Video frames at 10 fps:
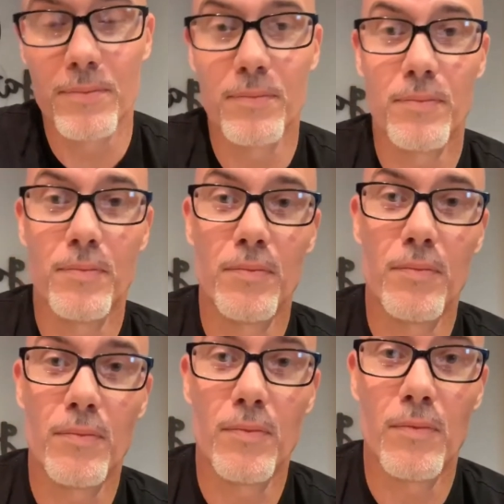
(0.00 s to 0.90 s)

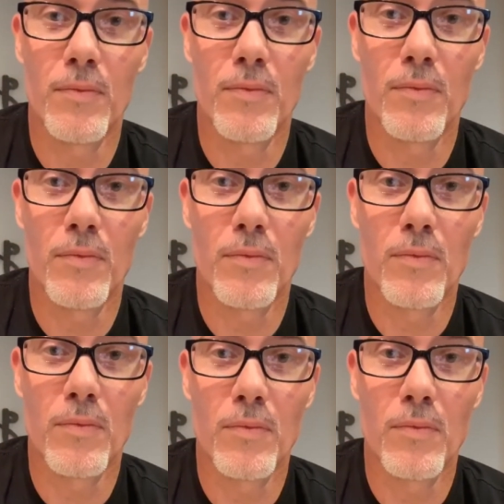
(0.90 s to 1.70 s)
Nothing is said.